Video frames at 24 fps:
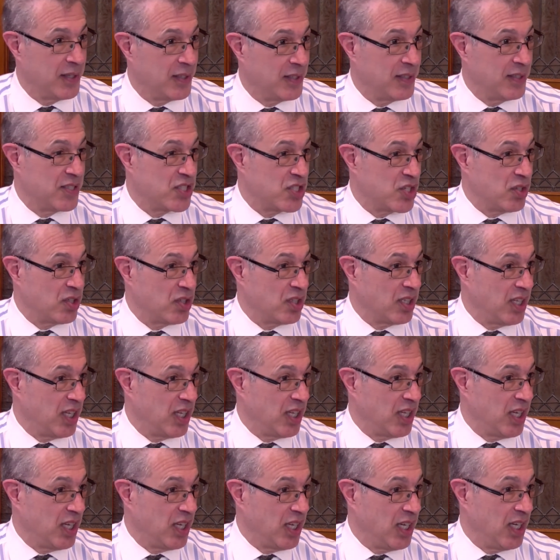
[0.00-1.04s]
then
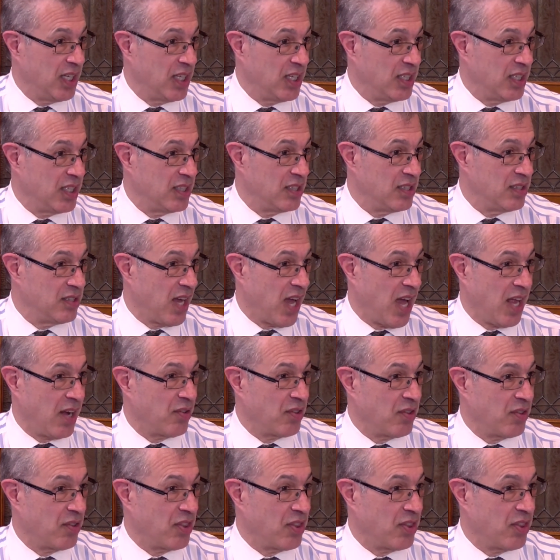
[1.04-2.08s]
certainly I
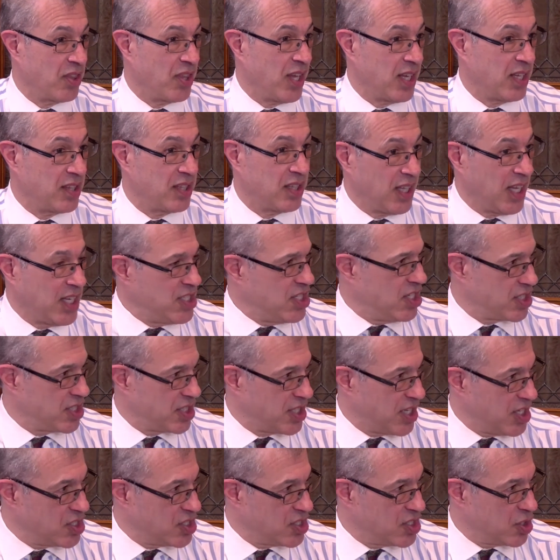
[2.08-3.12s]
don't think the
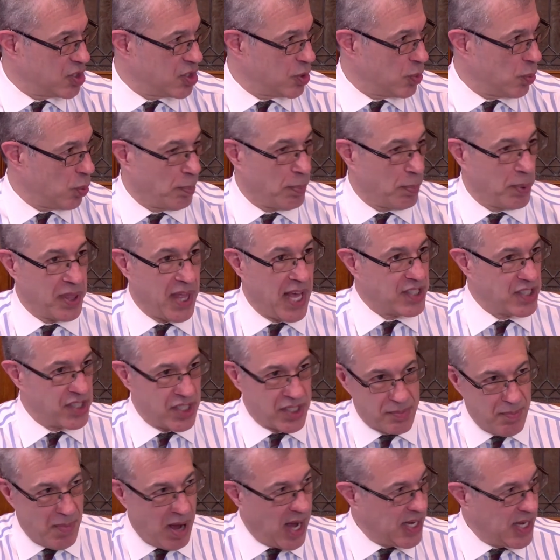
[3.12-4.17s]
legislature would. But that's
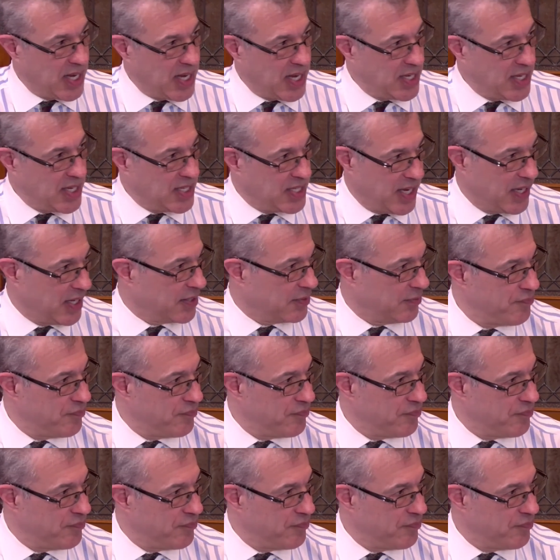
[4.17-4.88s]
just my take.